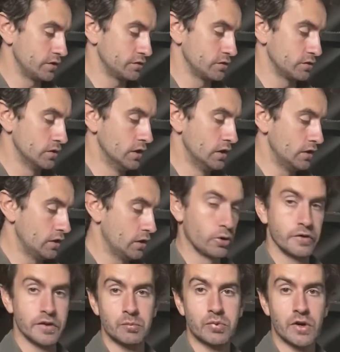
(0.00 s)
So a lot of
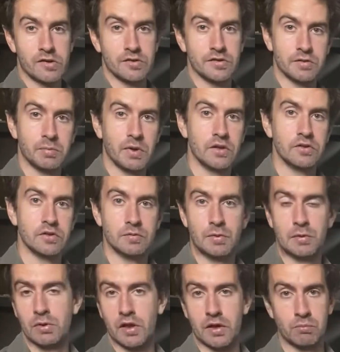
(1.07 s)
the Impressionist painters,
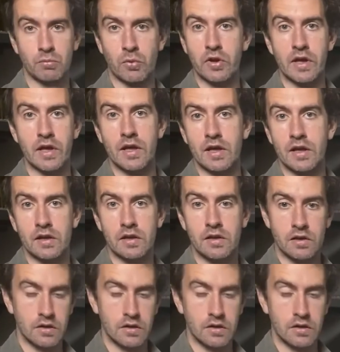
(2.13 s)
people like Monet,